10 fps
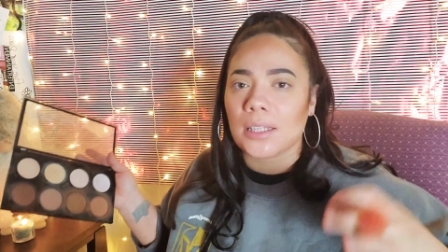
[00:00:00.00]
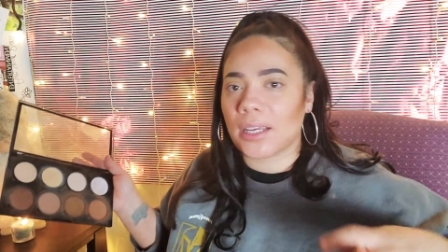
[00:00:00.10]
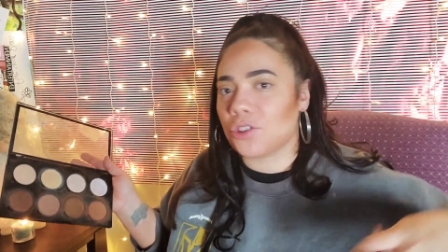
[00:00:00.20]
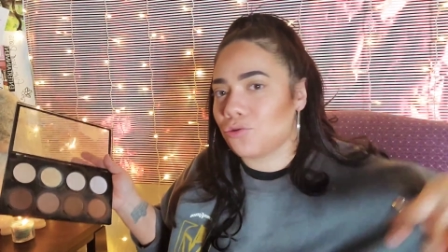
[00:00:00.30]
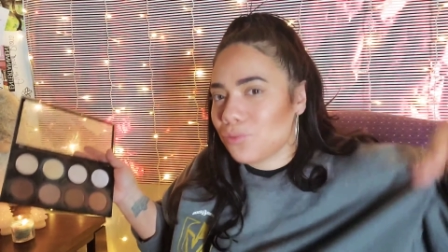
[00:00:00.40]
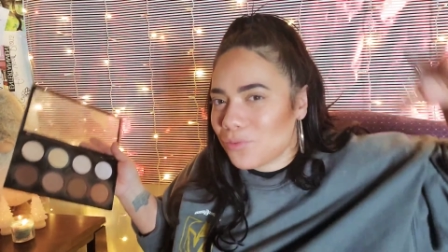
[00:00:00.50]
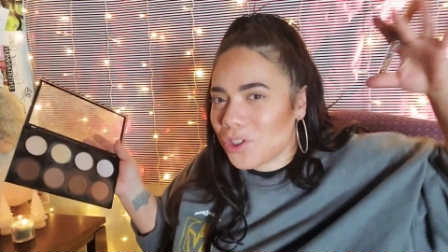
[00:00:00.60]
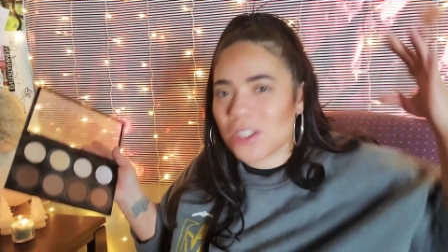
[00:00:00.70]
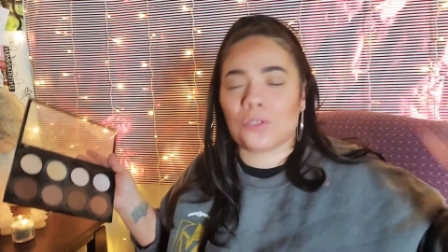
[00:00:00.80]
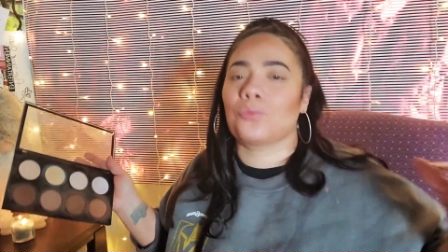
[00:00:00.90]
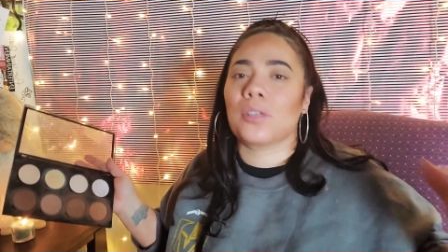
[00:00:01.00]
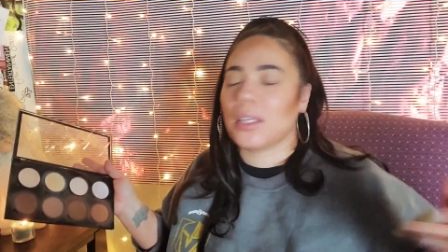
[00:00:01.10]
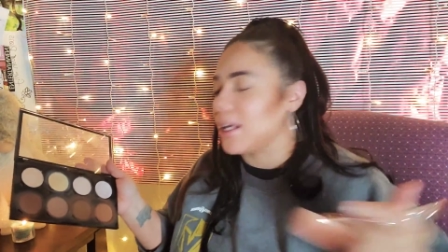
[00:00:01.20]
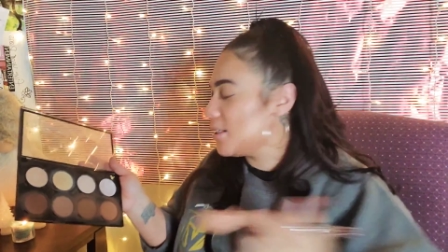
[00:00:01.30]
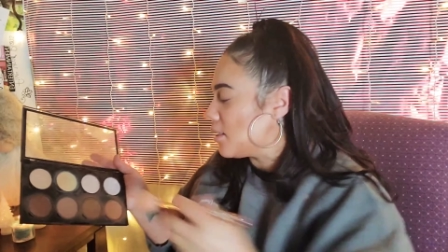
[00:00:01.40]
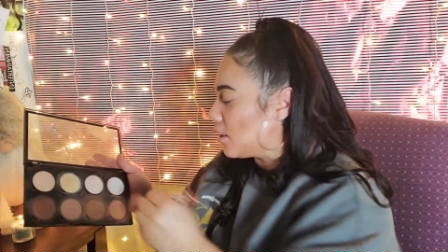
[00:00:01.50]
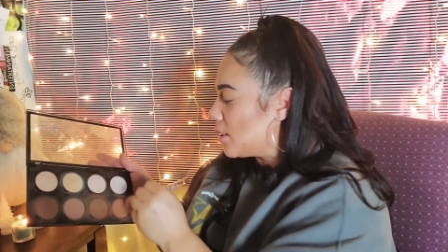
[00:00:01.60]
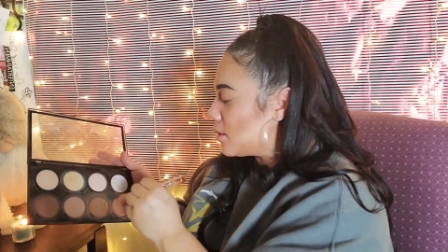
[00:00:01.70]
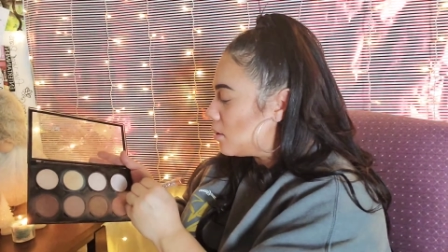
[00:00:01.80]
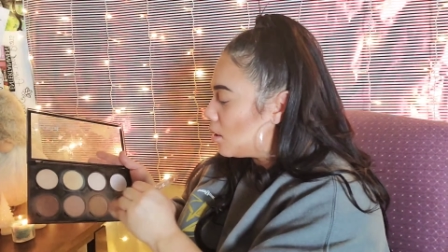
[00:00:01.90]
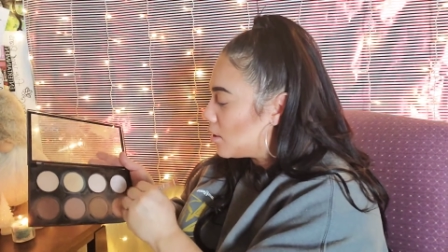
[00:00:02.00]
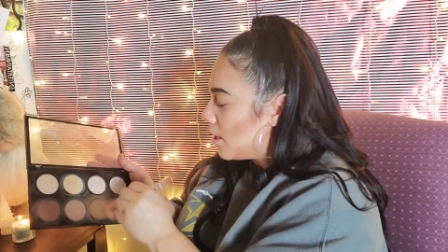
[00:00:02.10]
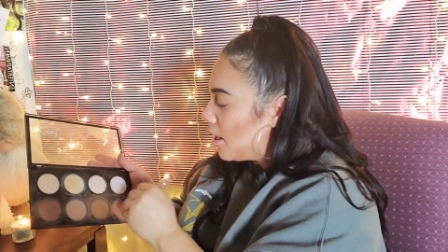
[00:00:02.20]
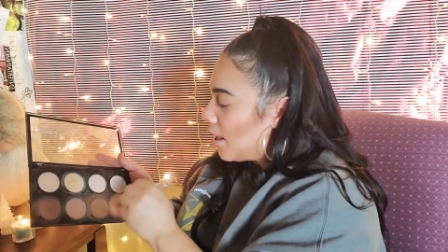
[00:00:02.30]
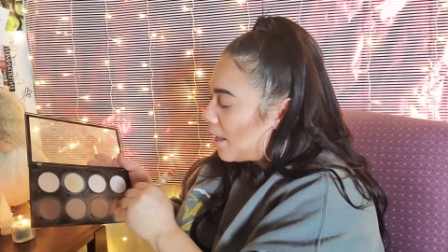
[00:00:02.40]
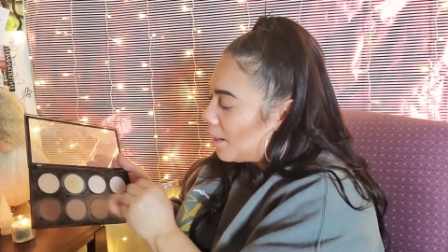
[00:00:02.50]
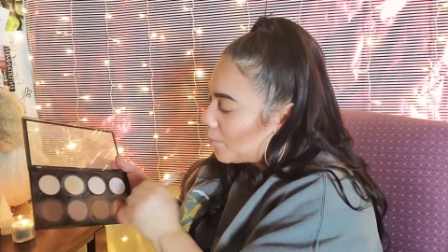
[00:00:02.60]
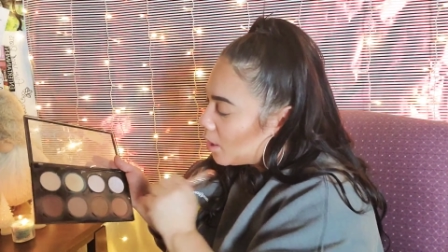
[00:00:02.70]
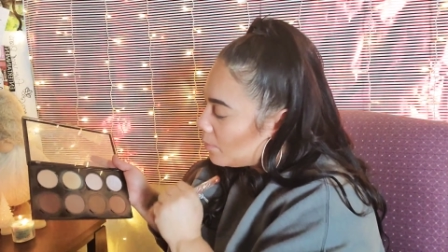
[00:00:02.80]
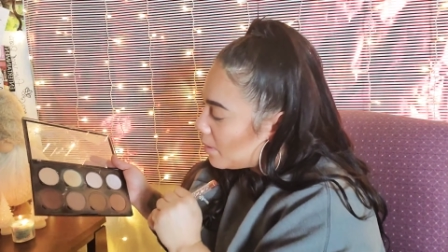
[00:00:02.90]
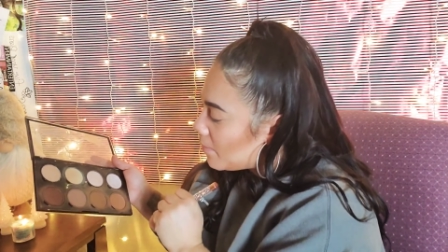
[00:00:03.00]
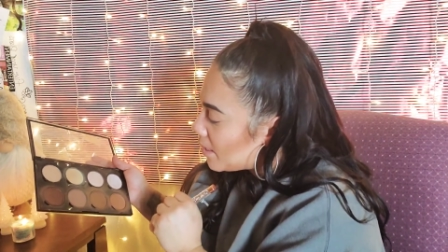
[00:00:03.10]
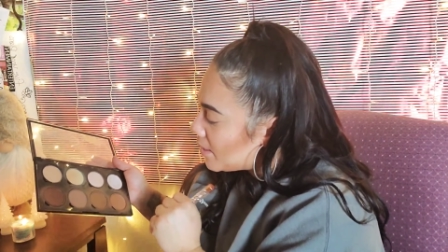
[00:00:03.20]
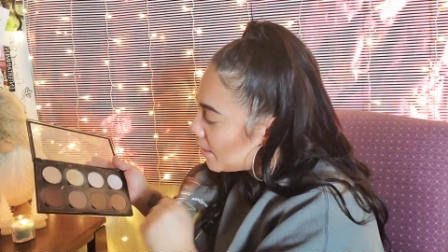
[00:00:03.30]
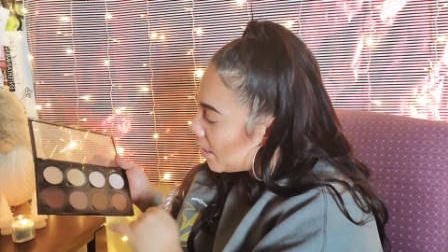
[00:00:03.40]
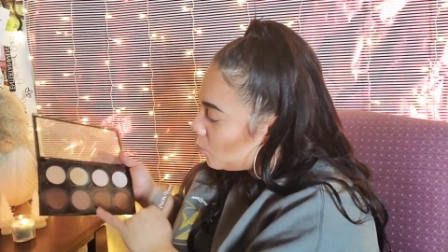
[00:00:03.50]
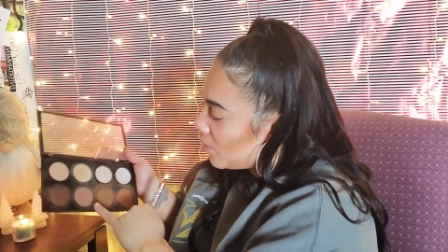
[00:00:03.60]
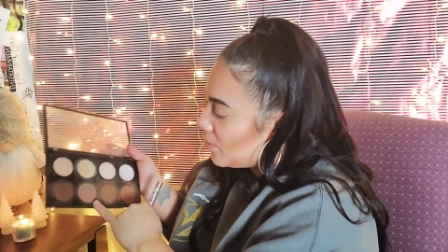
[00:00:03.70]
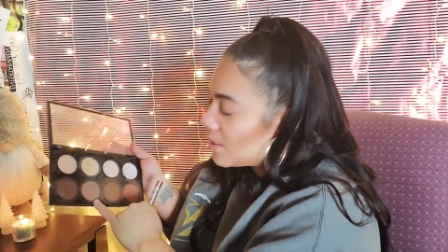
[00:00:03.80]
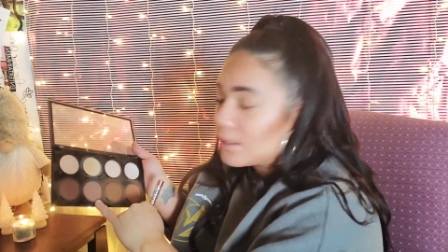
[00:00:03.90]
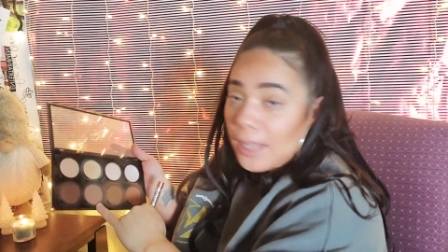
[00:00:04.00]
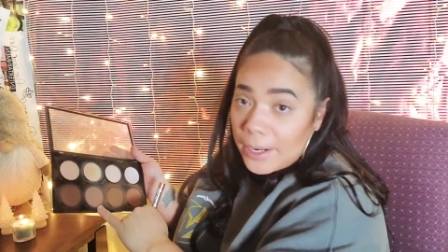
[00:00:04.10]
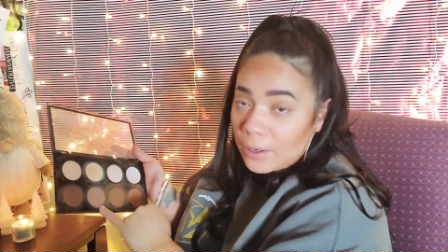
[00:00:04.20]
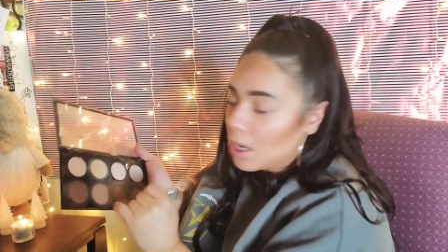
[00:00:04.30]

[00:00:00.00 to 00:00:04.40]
it like just a really nice sun-kissed look. And I'm going to be mixing it with this lighter